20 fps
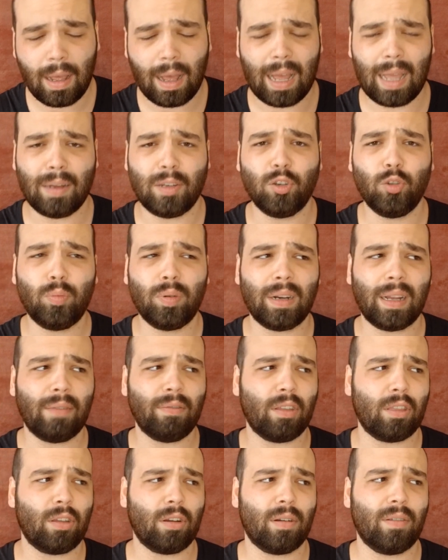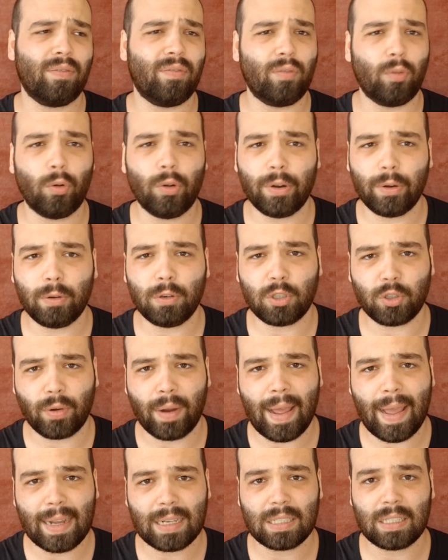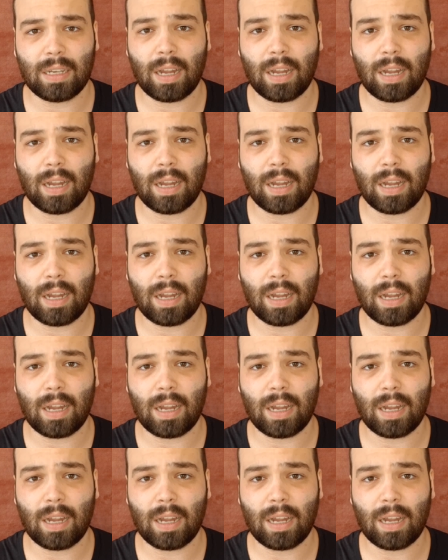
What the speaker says: I do believe that there are four new tracks,